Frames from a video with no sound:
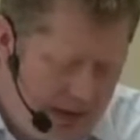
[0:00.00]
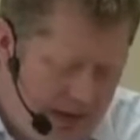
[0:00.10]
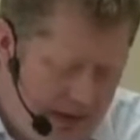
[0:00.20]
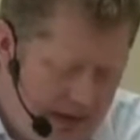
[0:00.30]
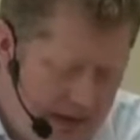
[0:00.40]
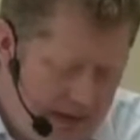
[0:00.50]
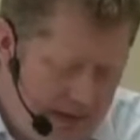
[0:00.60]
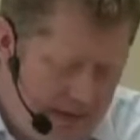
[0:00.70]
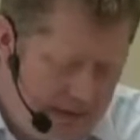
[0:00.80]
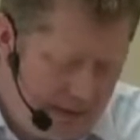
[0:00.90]
us.
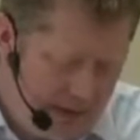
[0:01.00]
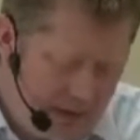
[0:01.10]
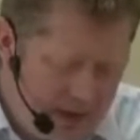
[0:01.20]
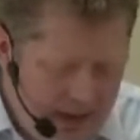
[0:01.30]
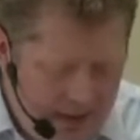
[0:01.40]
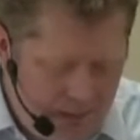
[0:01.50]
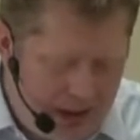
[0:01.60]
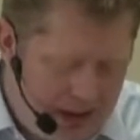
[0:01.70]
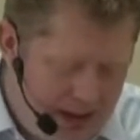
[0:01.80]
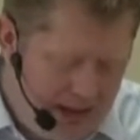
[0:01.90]
For in him
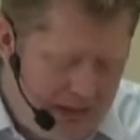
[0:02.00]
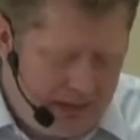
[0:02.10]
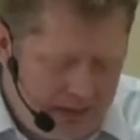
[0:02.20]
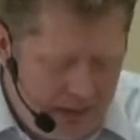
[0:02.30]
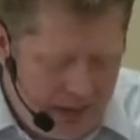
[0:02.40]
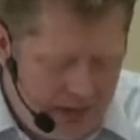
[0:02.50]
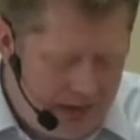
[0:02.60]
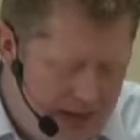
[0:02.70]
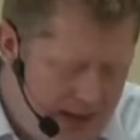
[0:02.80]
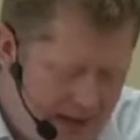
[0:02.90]
we live and
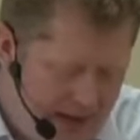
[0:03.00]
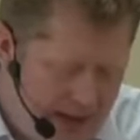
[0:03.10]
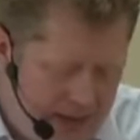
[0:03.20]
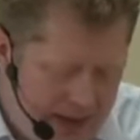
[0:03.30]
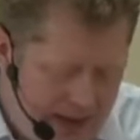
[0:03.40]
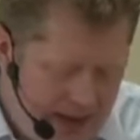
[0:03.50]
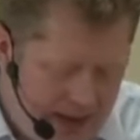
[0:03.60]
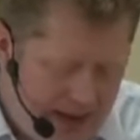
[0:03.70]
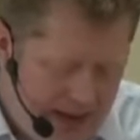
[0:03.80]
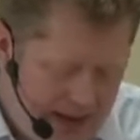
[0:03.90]
move and have our
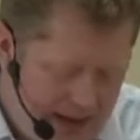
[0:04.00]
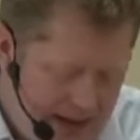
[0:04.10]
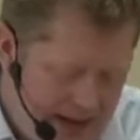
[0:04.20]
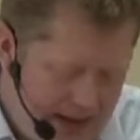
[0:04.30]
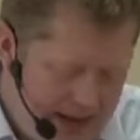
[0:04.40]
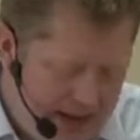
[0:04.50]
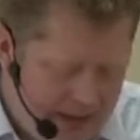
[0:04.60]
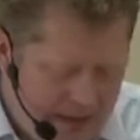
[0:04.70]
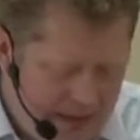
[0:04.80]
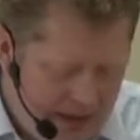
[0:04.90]
being. As
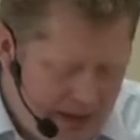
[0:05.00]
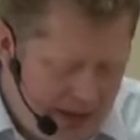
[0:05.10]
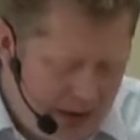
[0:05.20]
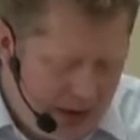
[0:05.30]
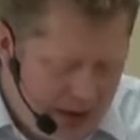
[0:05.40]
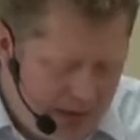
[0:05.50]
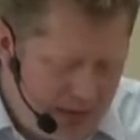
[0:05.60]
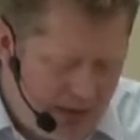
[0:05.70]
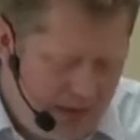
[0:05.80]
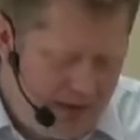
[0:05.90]
some of your own
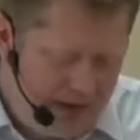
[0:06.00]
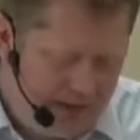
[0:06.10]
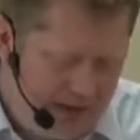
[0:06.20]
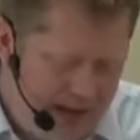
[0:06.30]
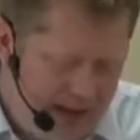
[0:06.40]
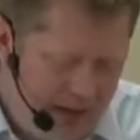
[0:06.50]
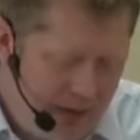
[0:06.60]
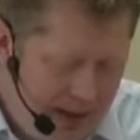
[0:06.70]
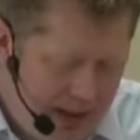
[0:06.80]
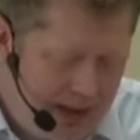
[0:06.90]
prophets have said,
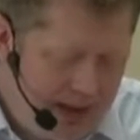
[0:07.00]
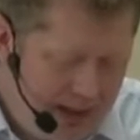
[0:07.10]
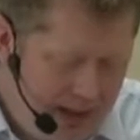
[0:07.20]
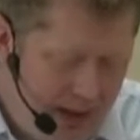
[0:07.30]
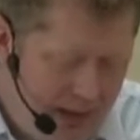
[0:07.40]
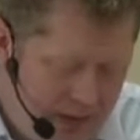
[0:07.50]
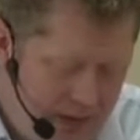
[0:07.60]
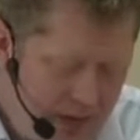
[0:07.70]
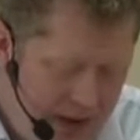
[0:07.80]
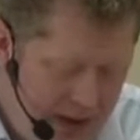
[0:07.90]
we are his
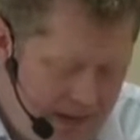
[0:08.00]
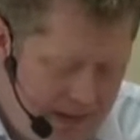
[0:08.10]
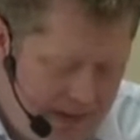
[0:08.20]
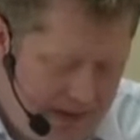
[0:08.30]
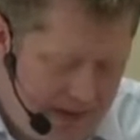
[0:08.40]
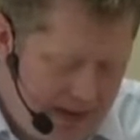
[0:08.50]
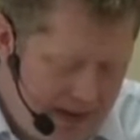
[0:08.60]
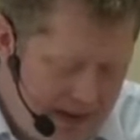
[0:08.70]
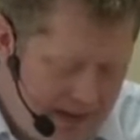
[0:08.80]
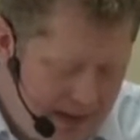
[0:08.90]
offspring.
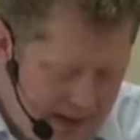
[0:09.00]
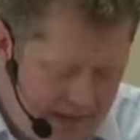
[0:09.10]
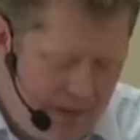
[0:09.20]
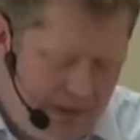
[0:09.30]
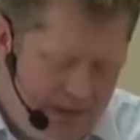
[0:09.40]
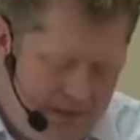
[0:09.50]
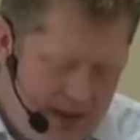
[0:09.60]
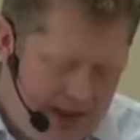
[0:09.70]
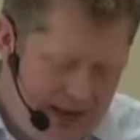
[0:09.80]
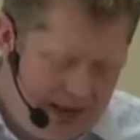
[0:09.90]
Therefore,
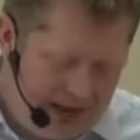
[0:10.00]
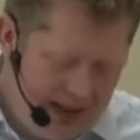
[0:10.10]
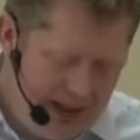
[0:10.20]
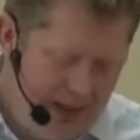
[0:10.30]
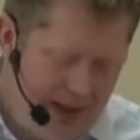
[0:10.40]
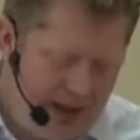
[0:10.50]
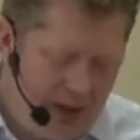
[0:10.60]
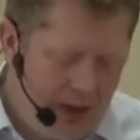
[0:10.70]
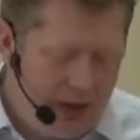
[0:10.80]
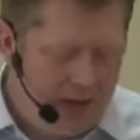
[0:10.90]
since we are
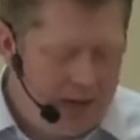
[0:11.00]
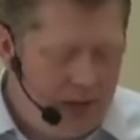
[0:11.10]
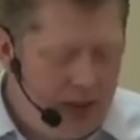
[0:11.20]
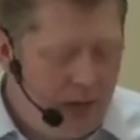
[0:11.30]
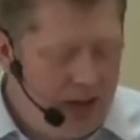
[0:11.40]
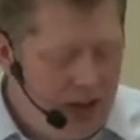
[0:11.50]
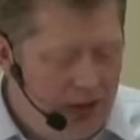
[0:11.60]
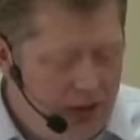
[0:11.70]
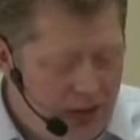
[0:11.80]
God's offspring, we should